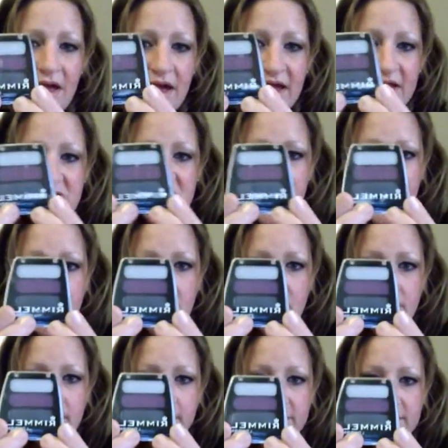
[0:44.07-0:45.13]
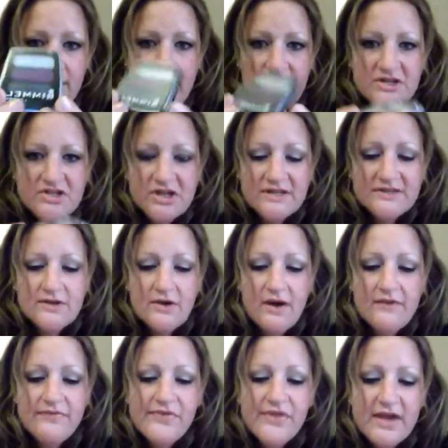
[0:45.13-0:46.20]
eyeshadow. So I just
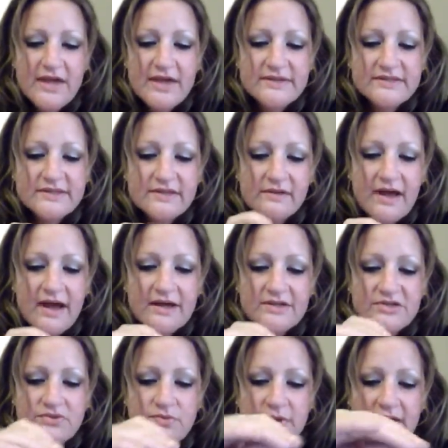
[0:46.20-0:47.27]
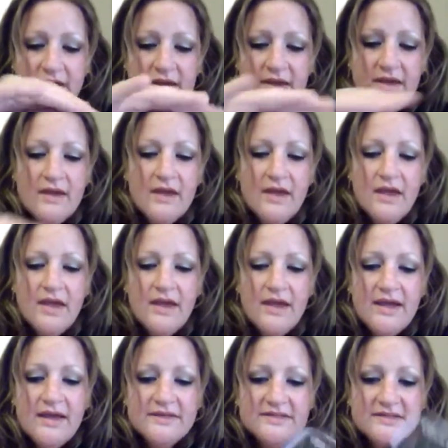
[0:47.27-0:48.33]
got this last week.
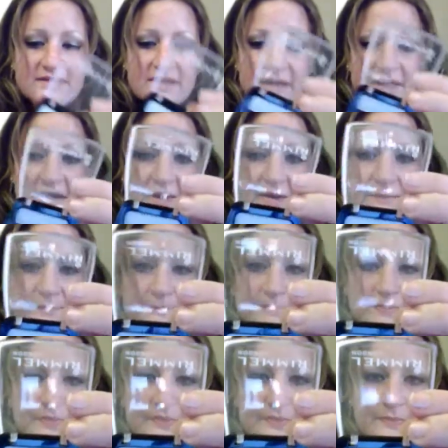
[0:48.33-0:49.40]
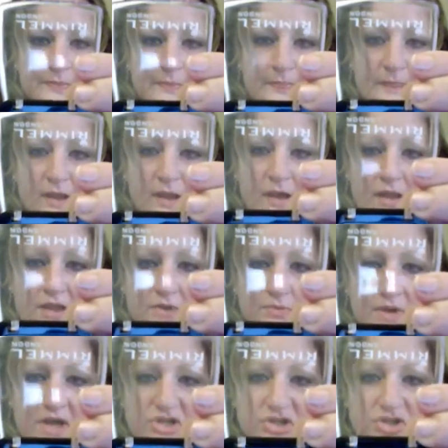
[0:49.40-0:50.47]
It's a uh, Color
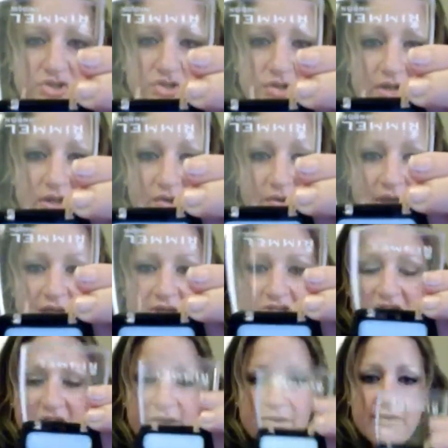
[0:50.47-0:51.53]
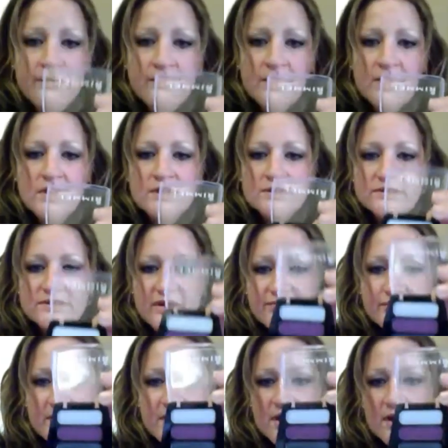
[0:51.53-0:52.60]
Rush Trio Eyeshadow. It's got
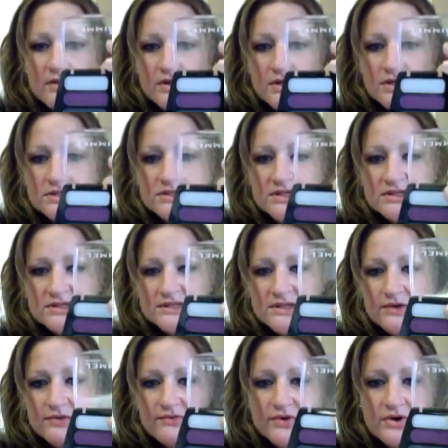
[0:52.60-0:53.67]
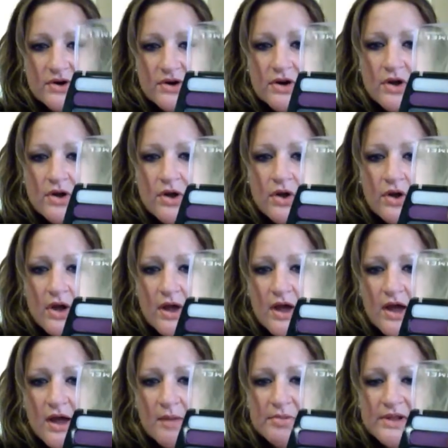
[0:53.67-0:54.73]
three colors, a silver,
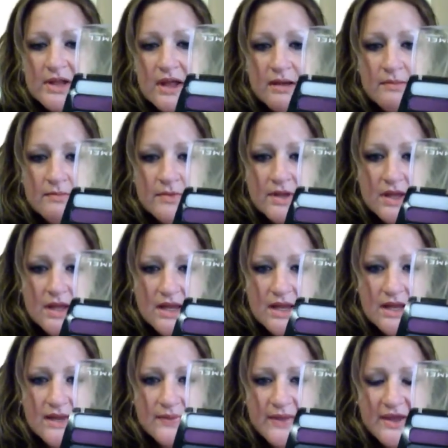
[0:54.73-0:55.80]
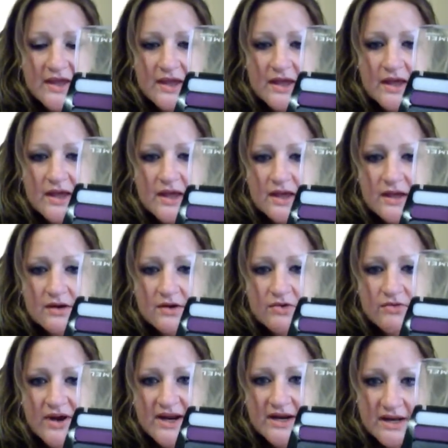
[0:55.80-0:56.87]
a plum, and like a
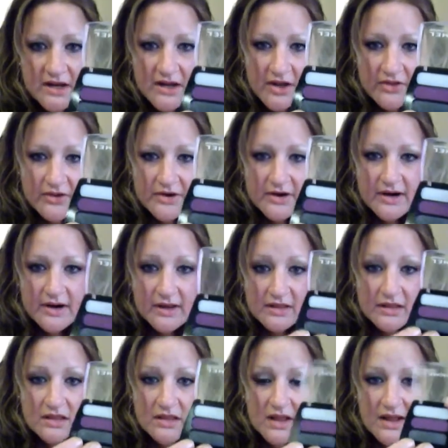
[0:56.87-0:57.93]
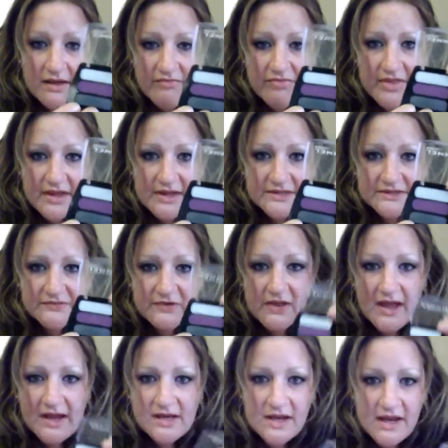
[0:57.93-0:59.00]
granite color. And I love this for
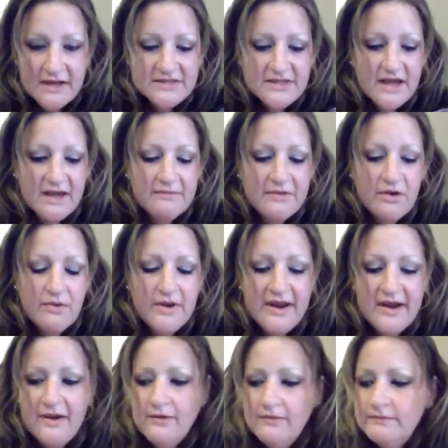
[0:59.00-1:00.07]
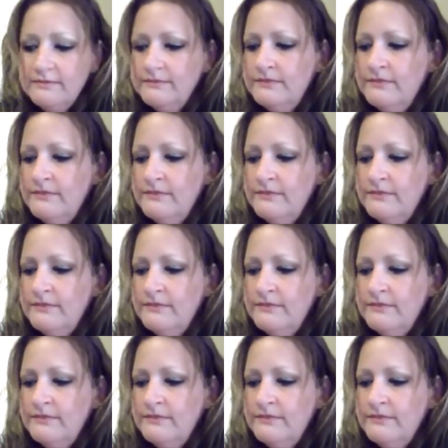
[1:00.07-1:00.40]
like nighttime going out.